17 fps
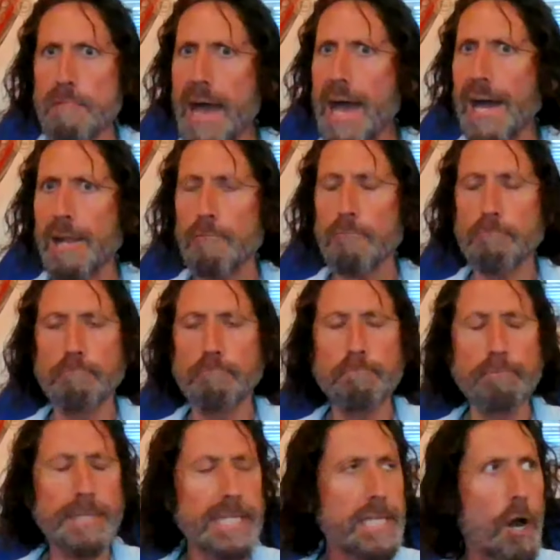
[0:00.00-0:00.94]
mad,
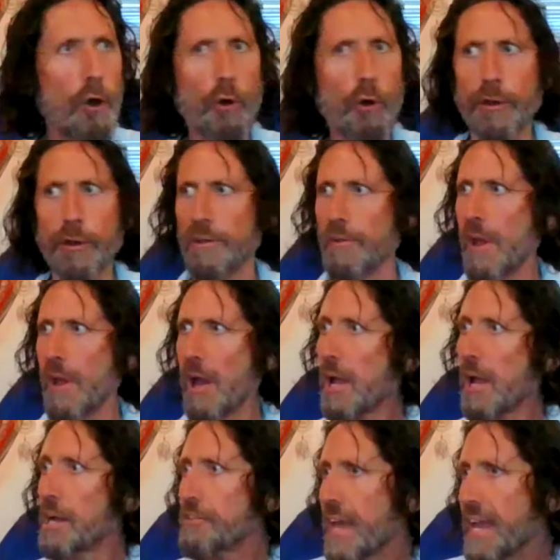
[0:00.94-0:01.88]
P O'd, and
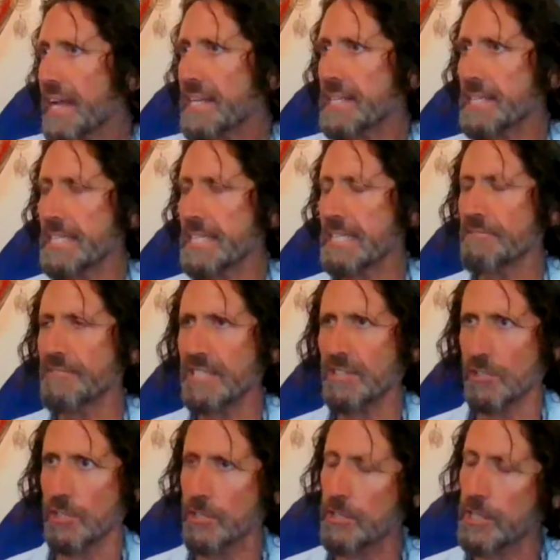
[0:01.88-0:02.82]
taking an
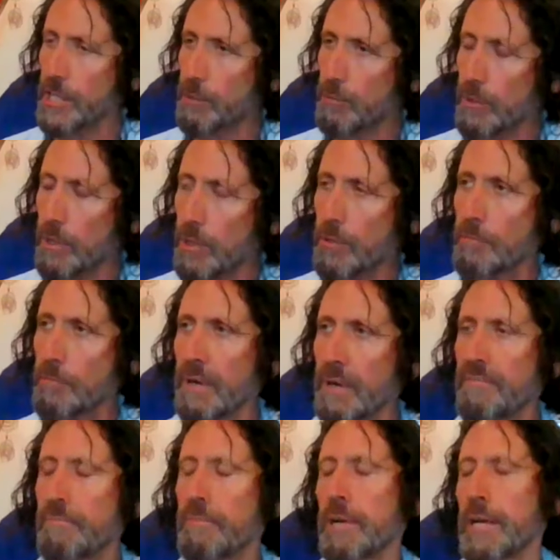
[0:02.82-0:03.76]
event, and they're like, whoa,
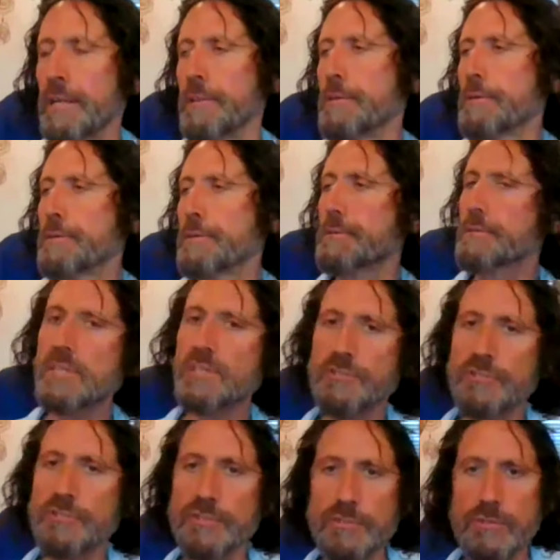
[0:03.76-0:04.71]
my friend,
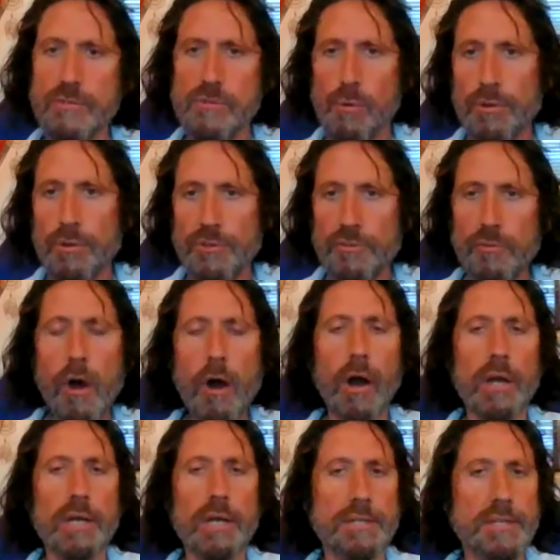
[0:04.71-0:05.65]
what's what's
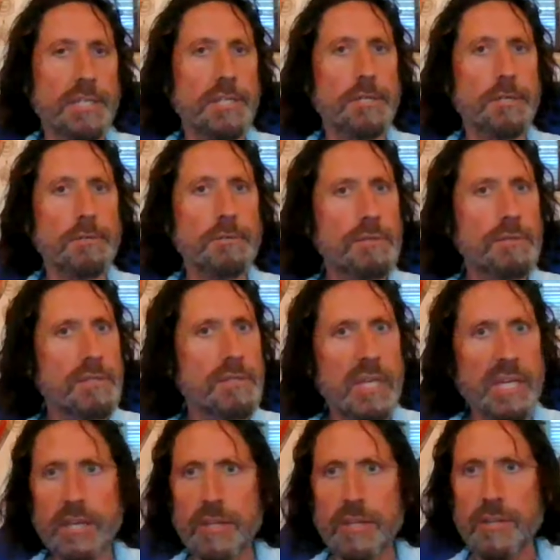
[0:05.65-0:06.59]
wrong? You know,
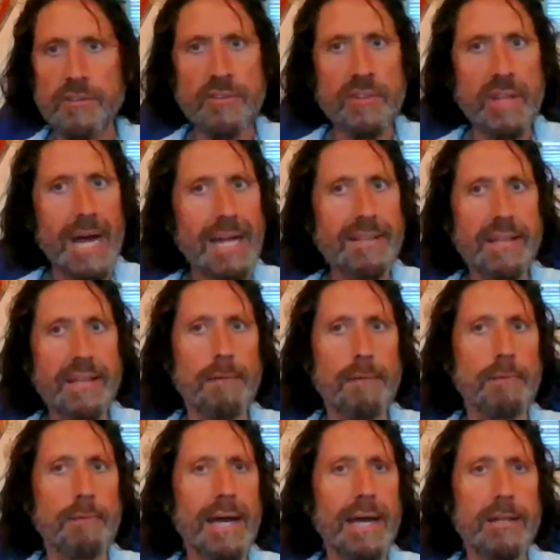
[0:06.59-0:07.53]
like, it's not
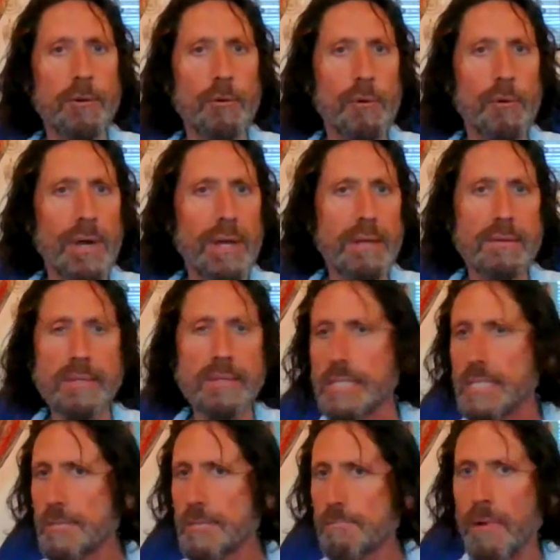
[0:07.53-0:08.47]
that bad. The white
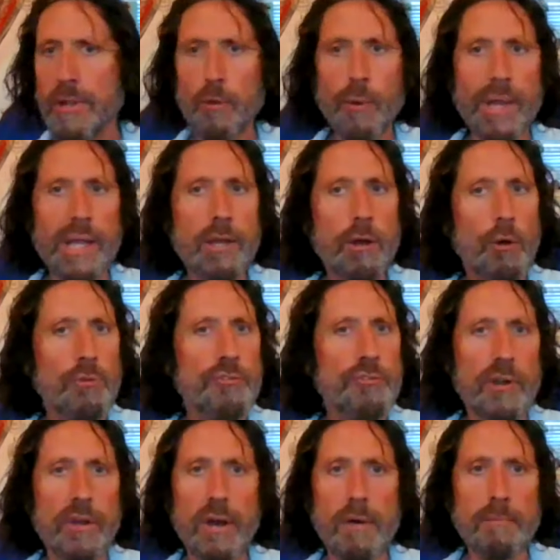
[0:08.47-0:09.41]
men in the white
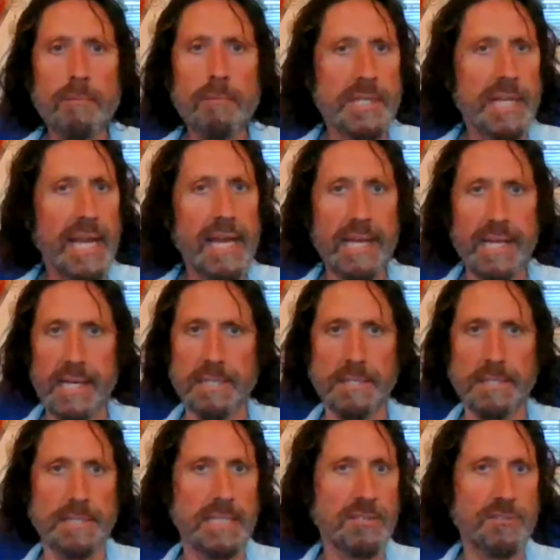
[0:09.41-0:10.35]
cones are coming to get you.
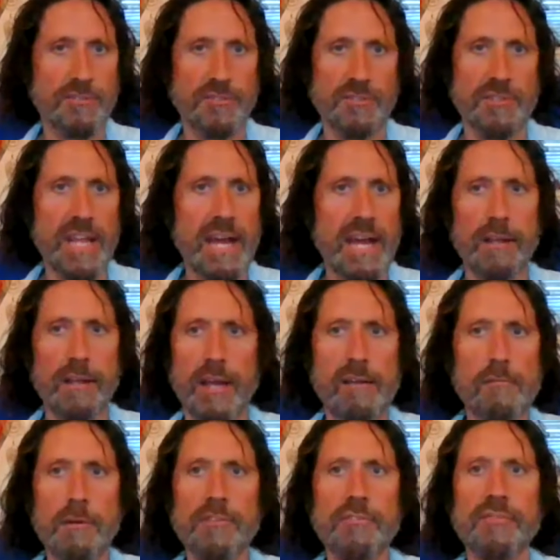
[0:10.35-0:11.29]
It's not,
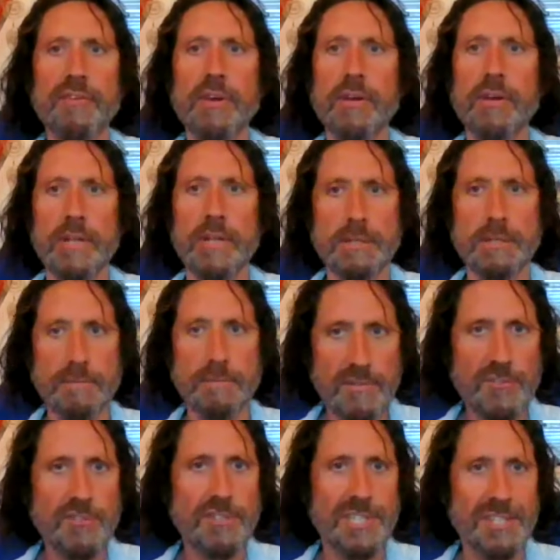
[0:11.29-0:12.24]
everybody's feeling it.
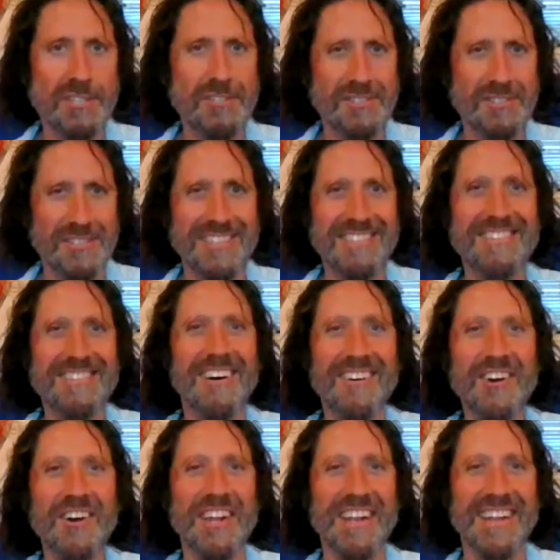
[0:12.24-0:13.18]
It's, it's all
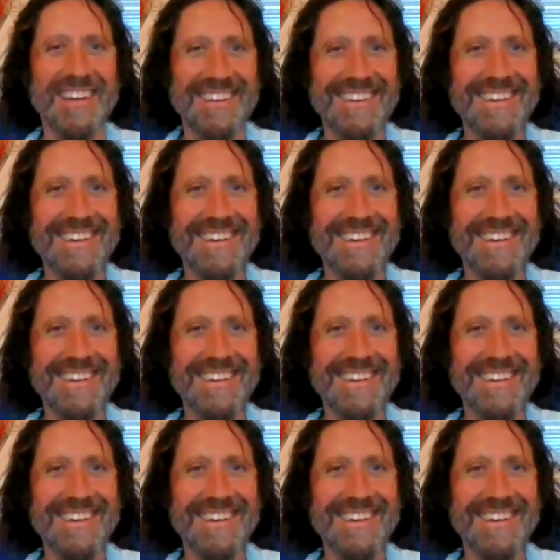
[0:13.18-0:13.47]
good.